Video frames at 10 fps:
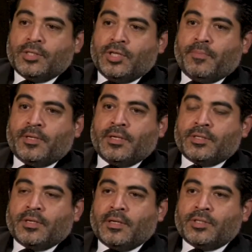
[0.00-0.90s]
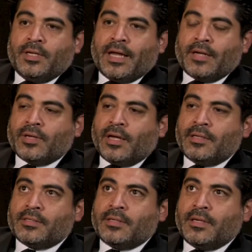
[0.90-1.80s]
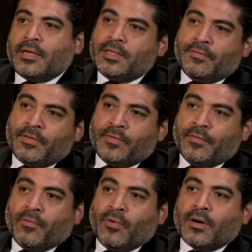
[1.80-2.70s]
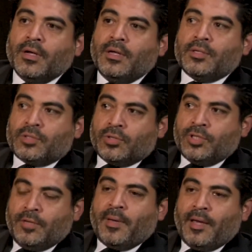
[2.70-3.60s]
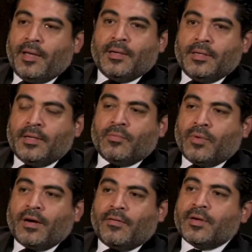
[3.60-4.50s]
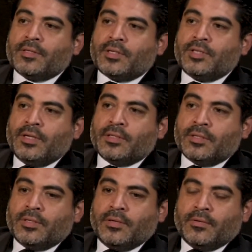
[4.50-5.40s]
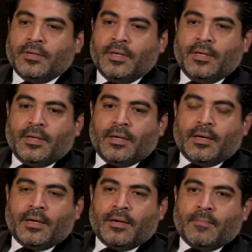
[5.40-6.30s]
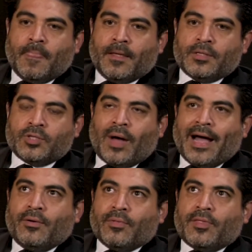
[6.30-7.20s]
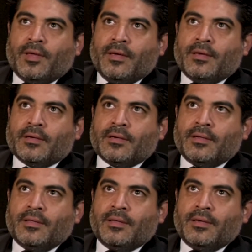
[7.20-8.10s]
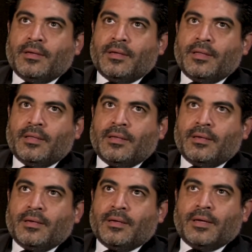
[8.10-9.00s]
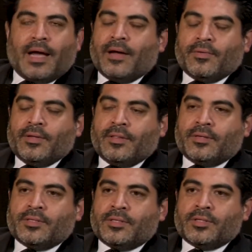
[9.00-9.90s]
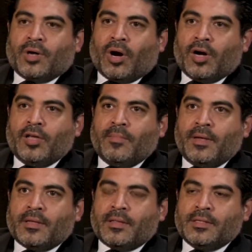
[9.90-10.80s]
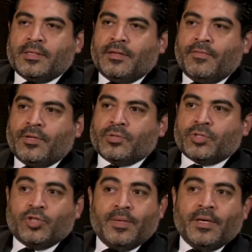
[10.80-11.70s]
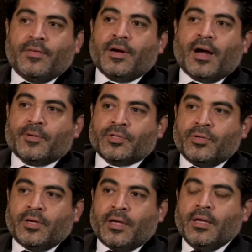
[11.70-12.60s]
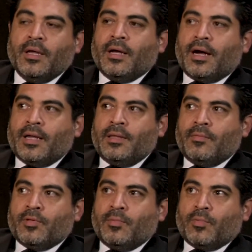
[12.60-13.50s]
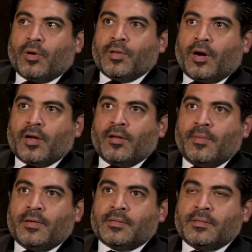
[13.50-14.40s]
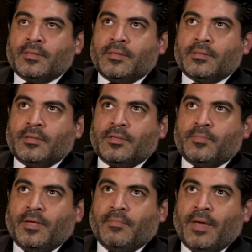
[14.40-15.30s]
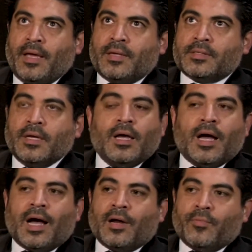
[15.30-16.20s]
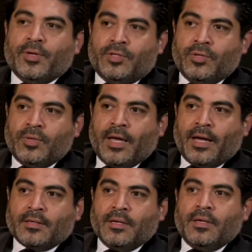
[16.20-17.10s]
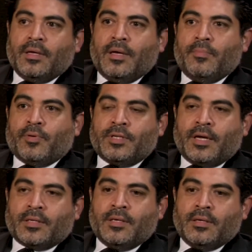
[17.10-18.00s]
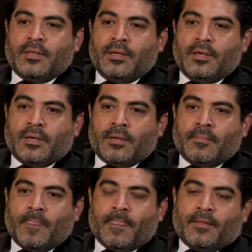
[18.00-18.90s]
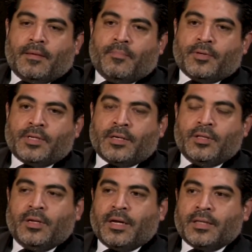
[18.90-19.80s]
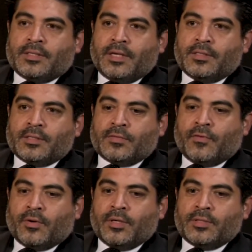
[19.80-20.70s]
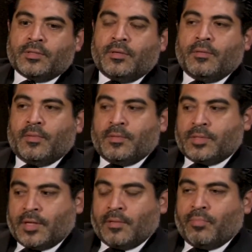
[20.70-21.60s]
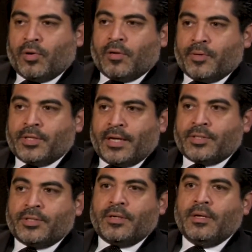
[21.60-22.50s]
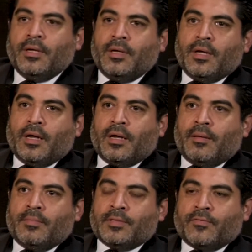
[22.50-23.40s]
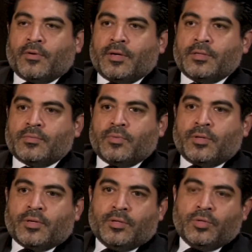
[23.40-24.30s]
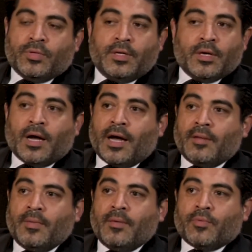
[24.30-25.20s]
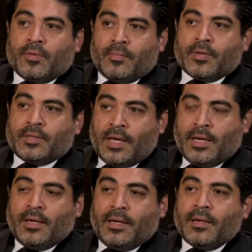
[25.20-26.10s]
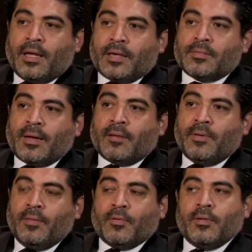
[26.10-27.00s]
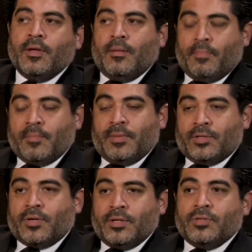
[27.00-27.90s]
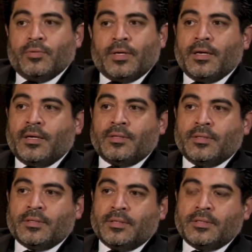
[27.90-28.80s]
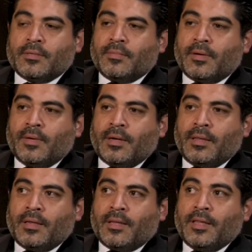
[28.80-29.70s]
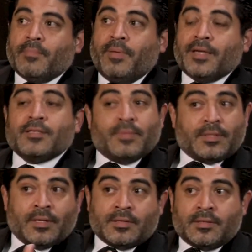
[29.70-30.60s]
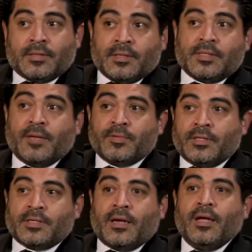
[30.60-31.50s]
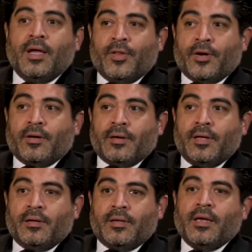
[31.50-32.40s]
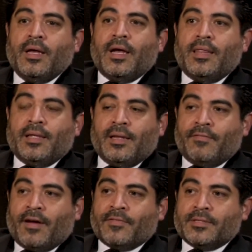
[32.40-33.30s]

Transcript: She petitioned and she naturalized in 1954. So she paid and did whatever it is that she needs to do. Yeah. So I don't think there's an argument that these individuals should be given an opportunity. I think where the argument is being made is, how do we do that in protecting the United States as far as the southern border protection, as far as what they're going to do with the economy. We're taking in X amount of people, but majority do kick into the system. I mean, I think the biggest misconception is that they're here illegally and they live off the